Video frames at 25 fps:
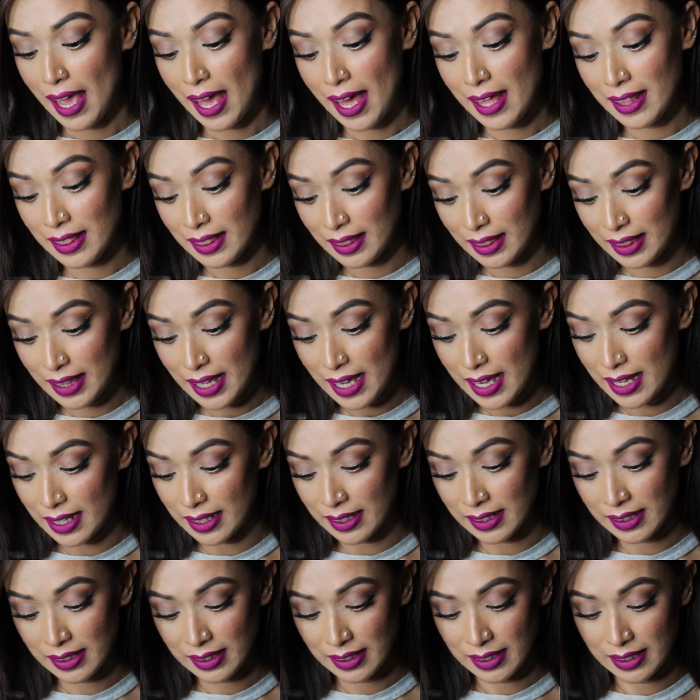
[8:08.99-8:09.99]
And
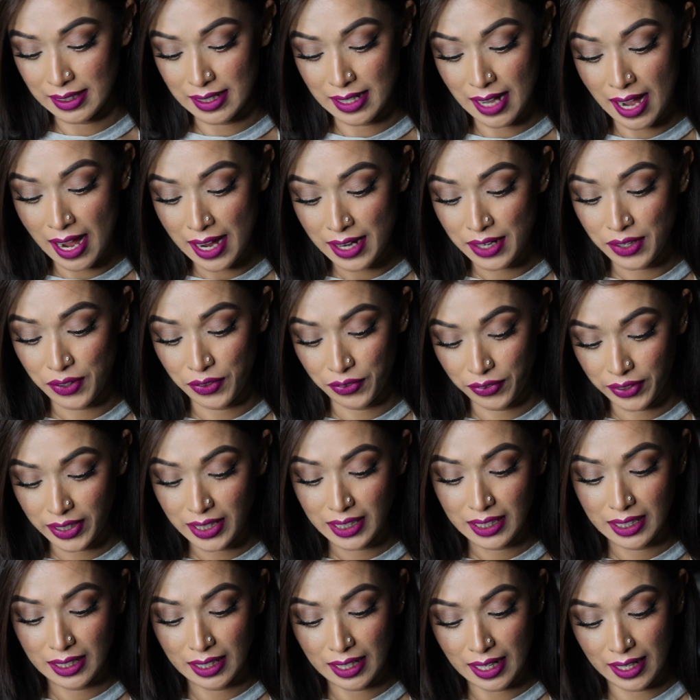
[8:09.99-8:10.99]
then I
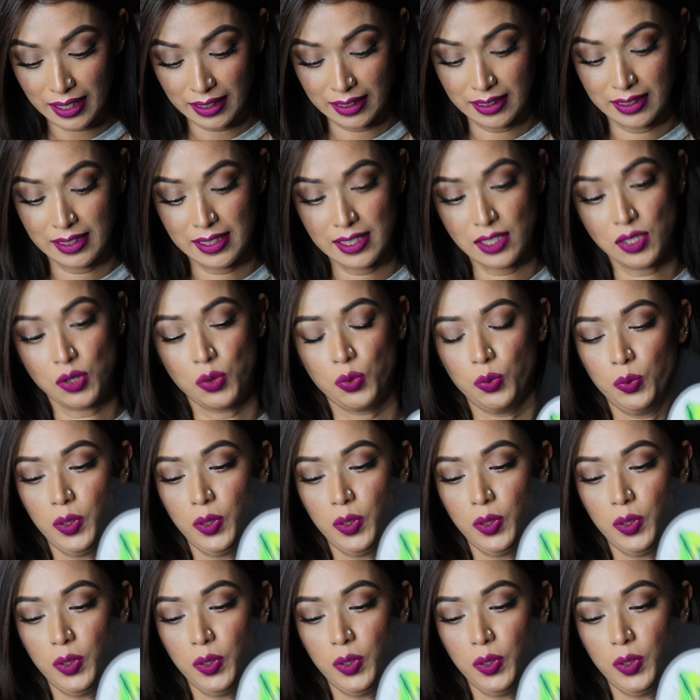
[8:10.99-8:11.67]
really like this